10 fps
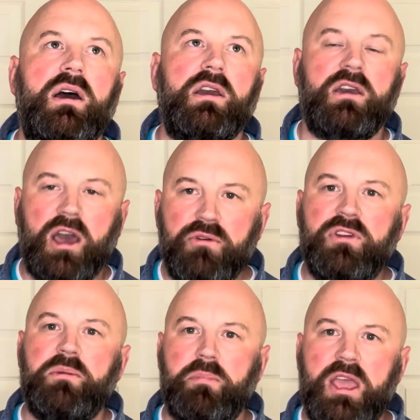
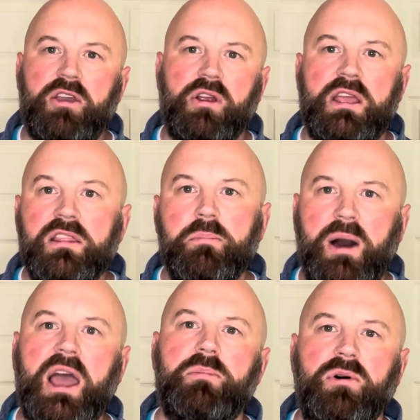covenant maker in the
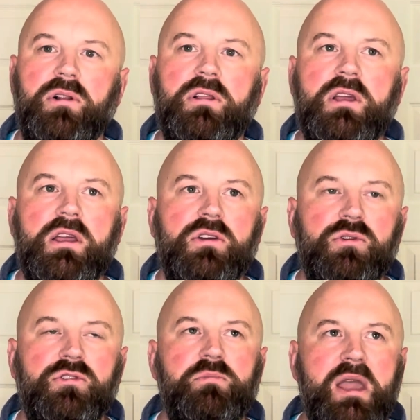Bible
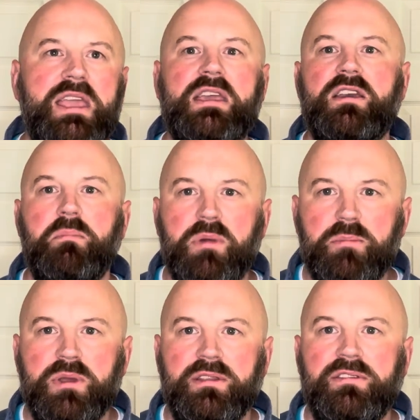who's making
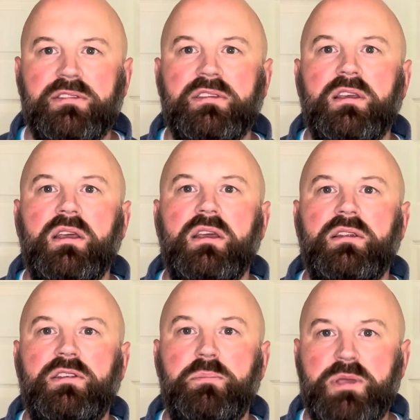commitments
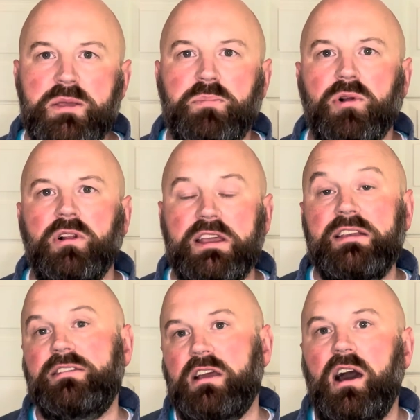to people
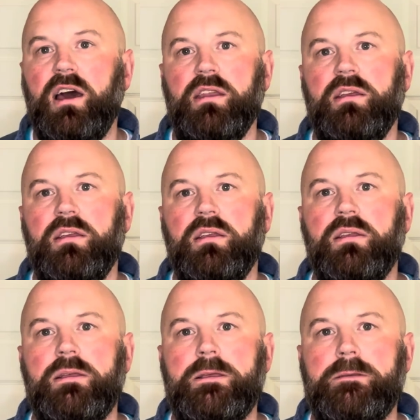is God.
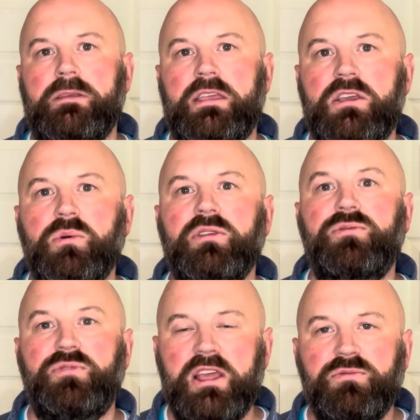He was
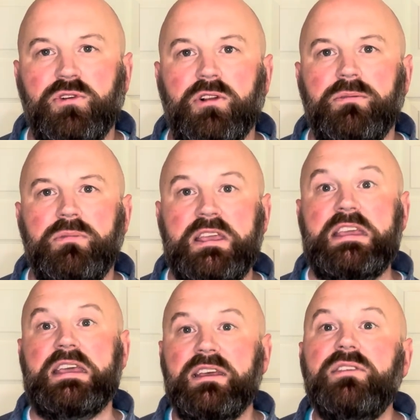faithful. He
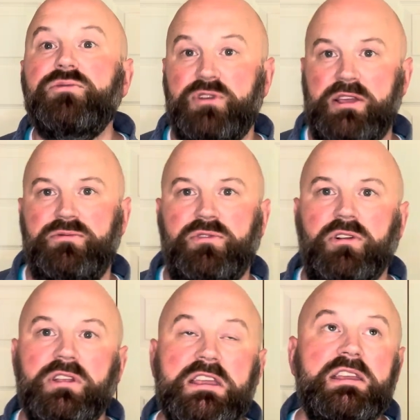is
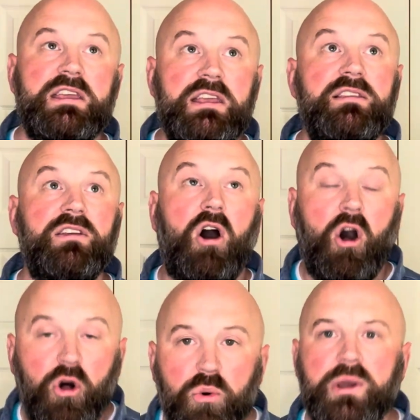faithful. He is
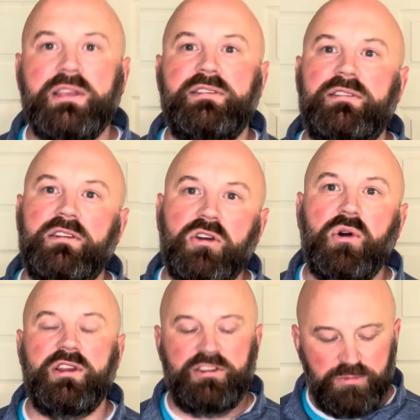always
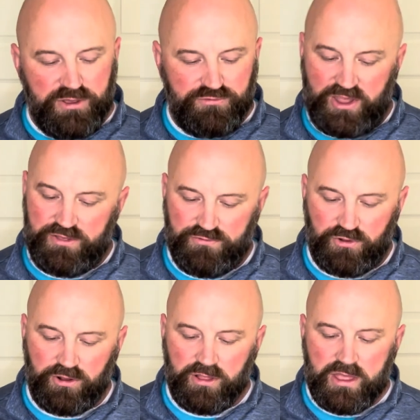going to be faithful